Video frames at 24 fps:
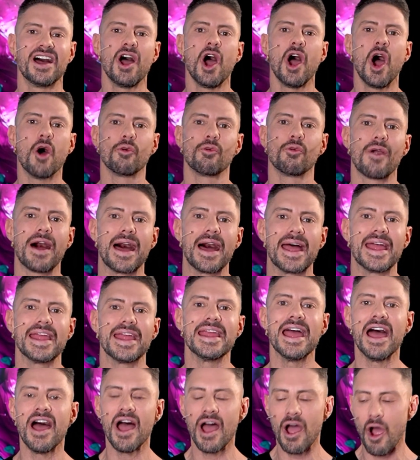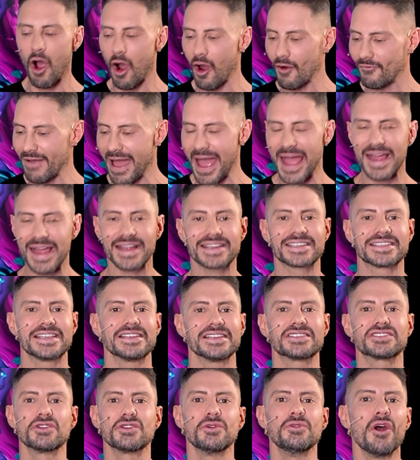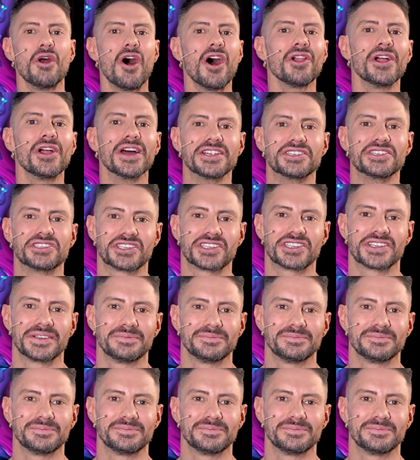array of access to knowledge.